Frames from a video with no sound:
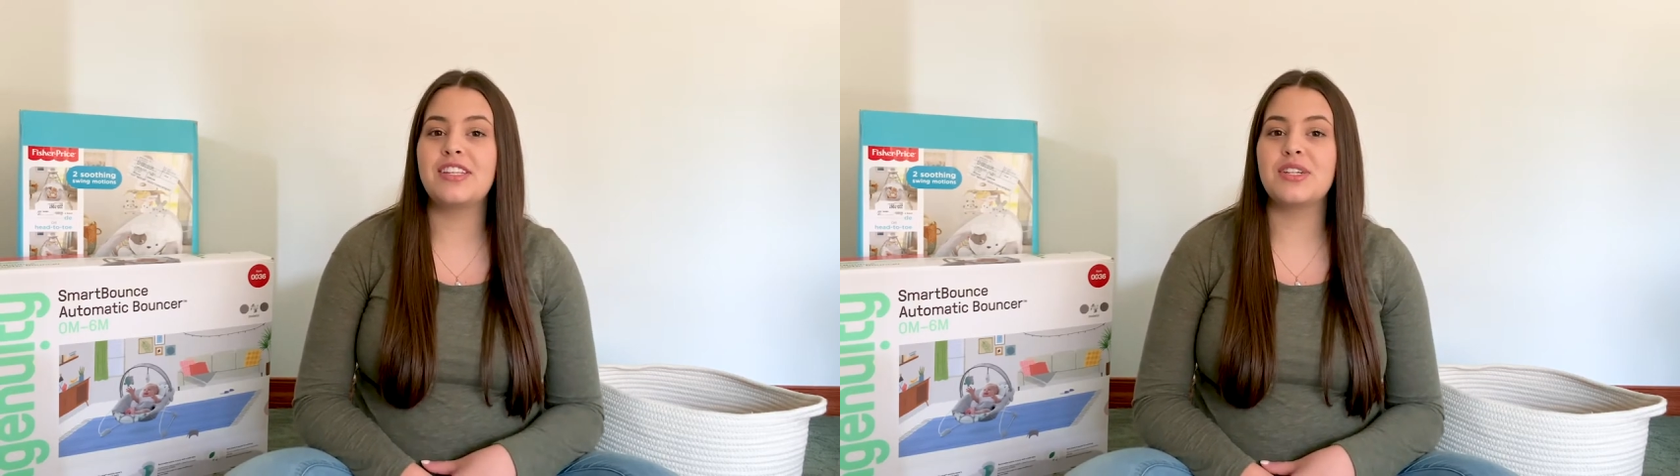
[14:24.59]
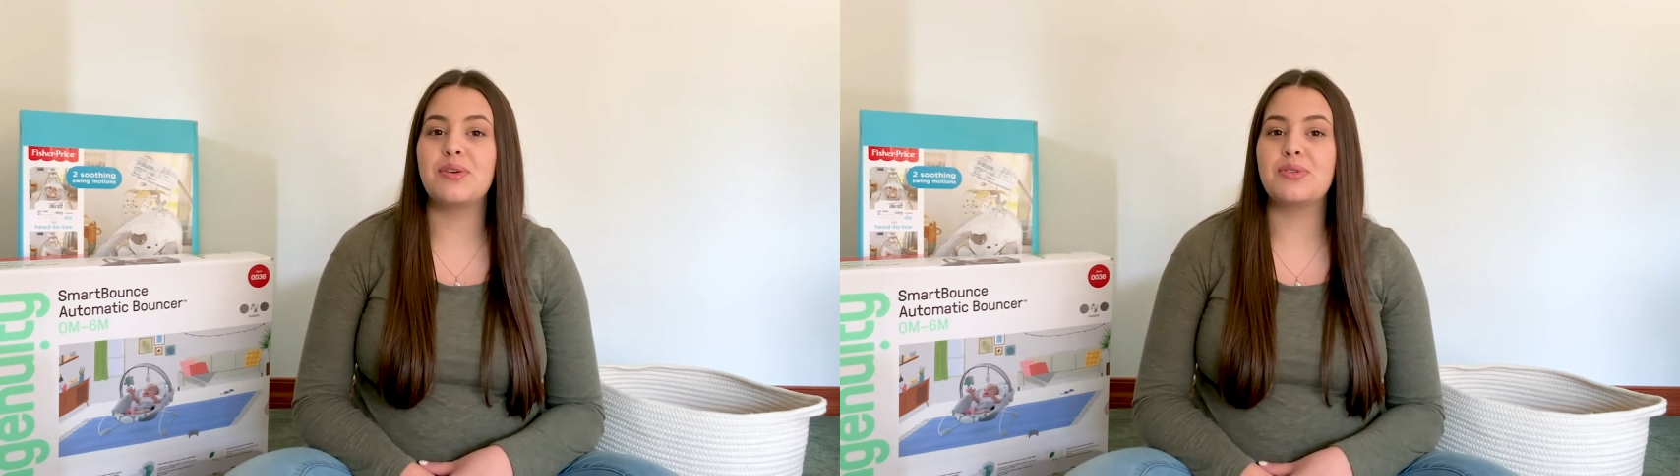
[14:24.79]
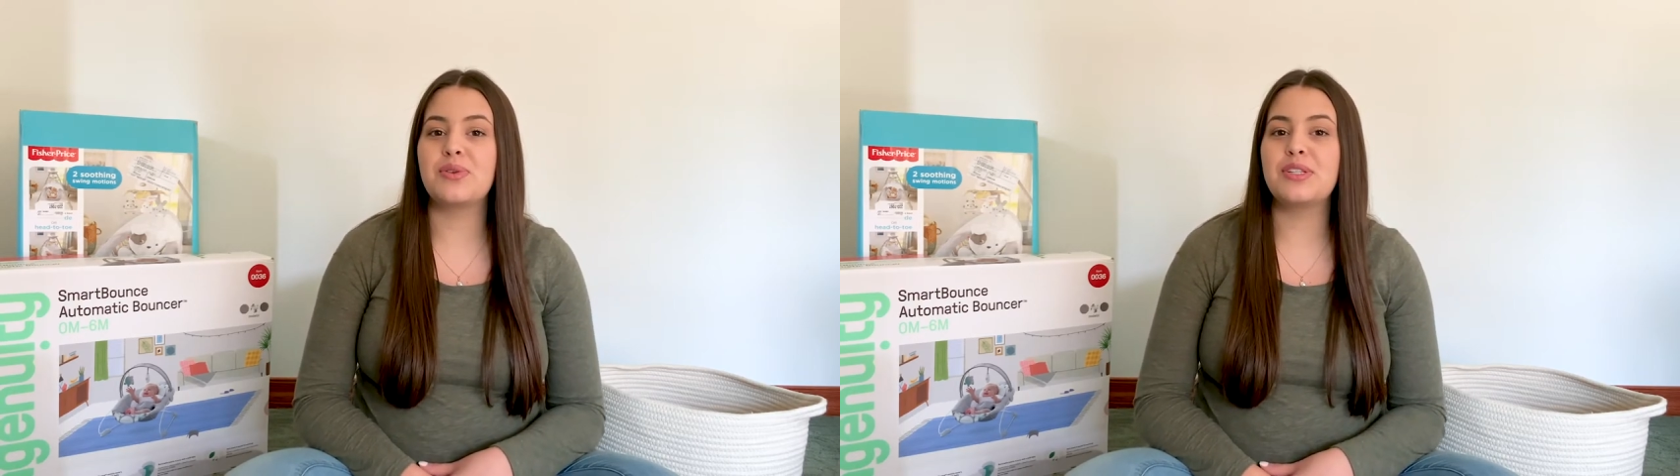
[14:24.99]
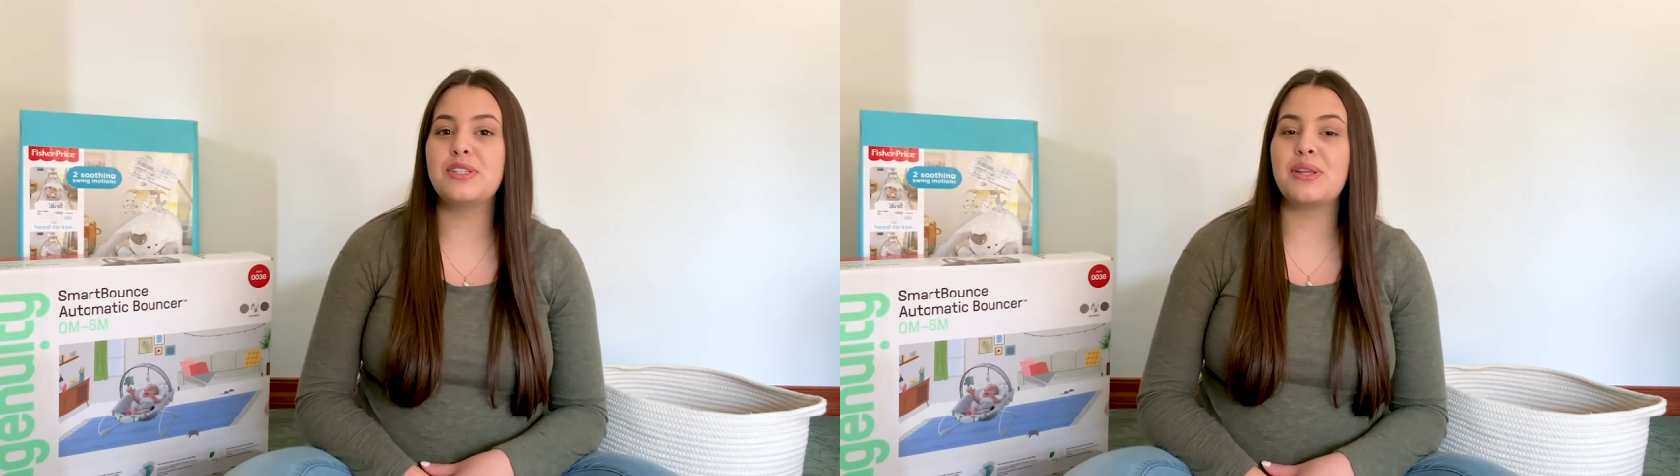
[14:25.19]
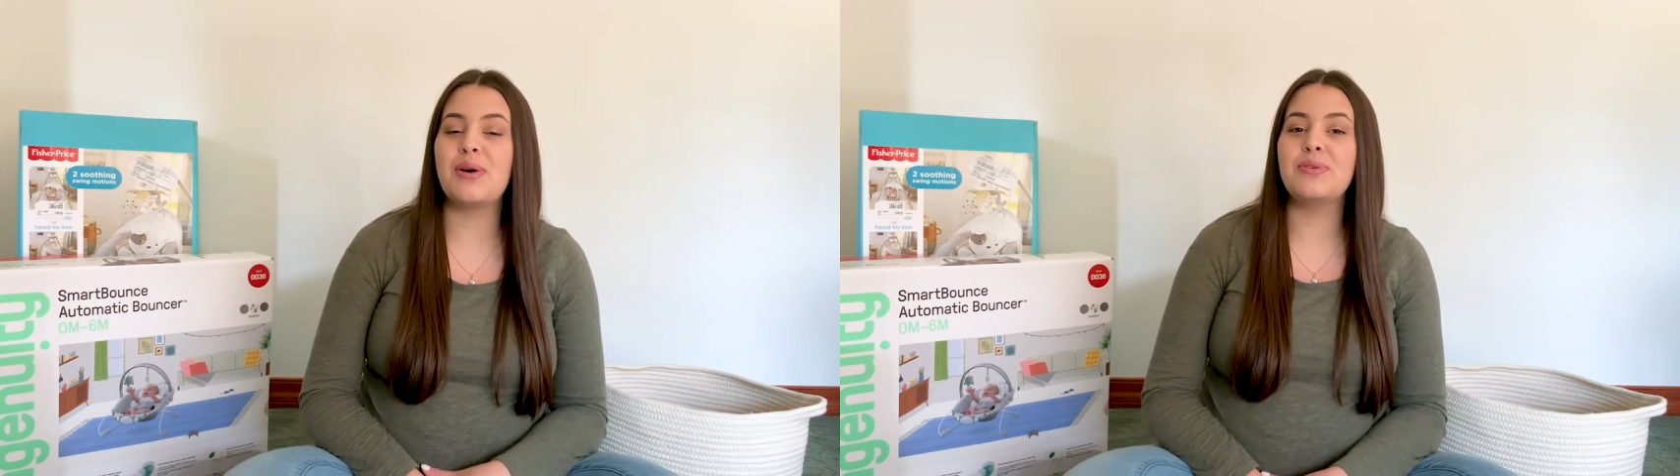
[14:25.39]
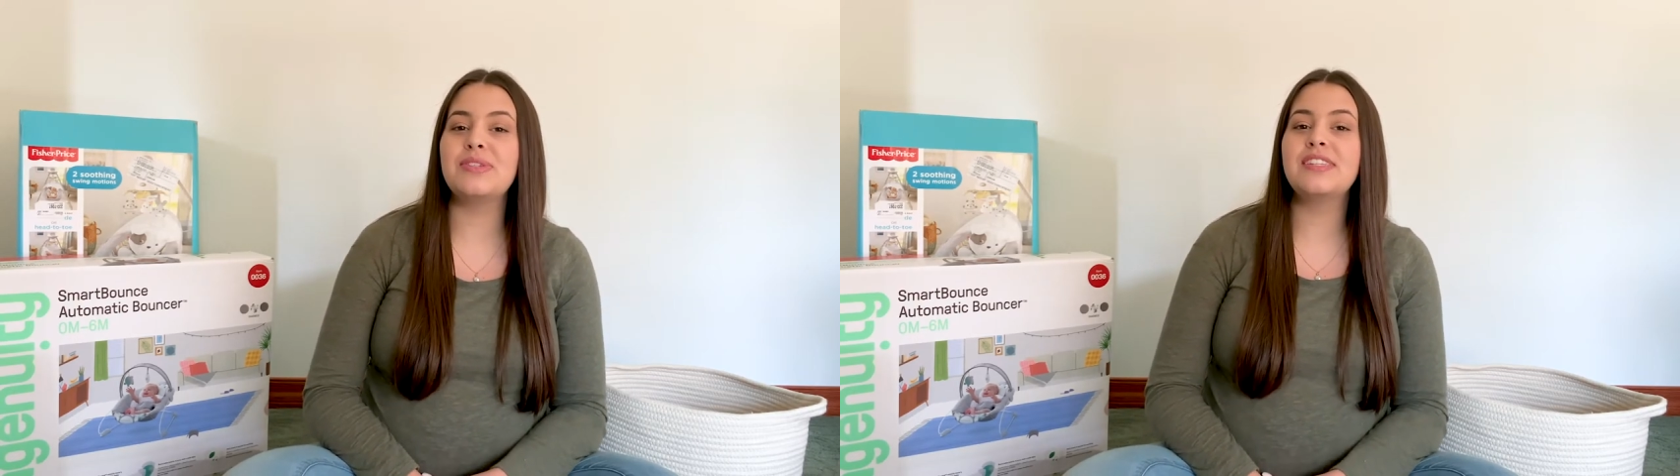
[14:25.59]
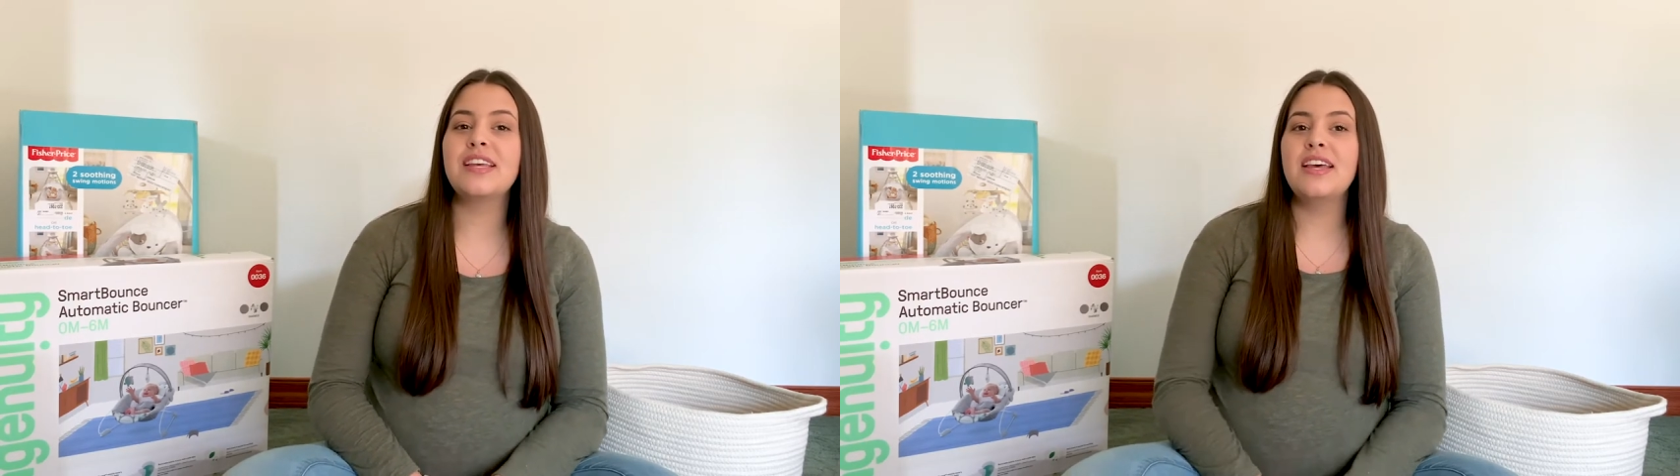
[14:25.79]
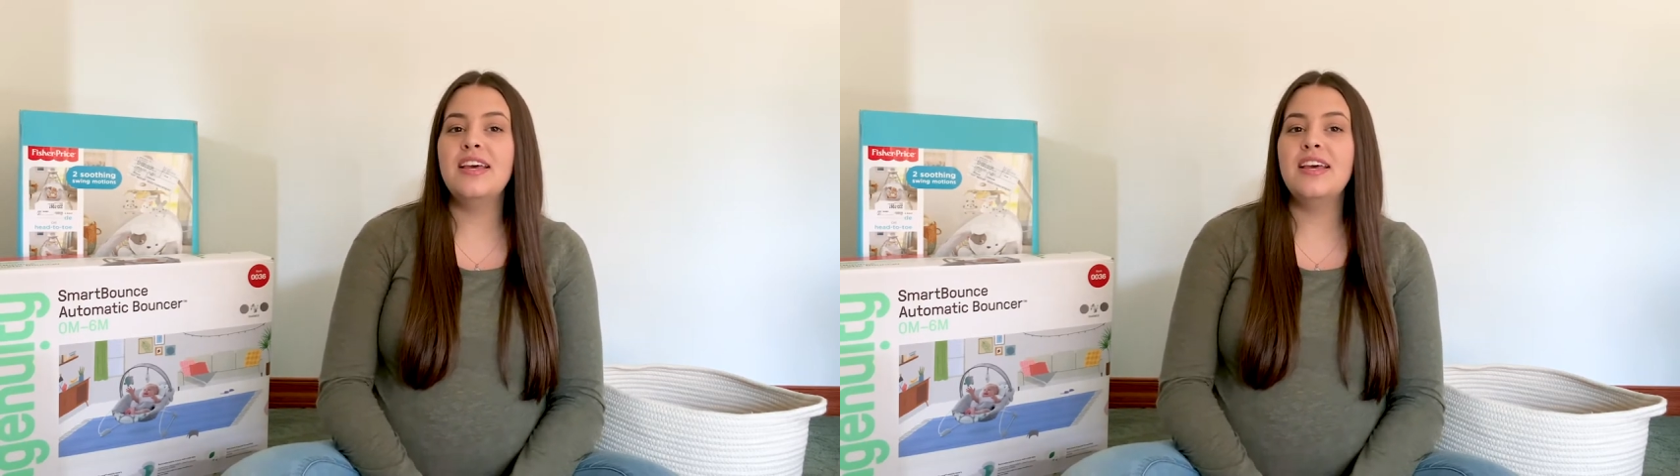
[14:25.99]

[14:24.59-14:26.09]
to go towards those.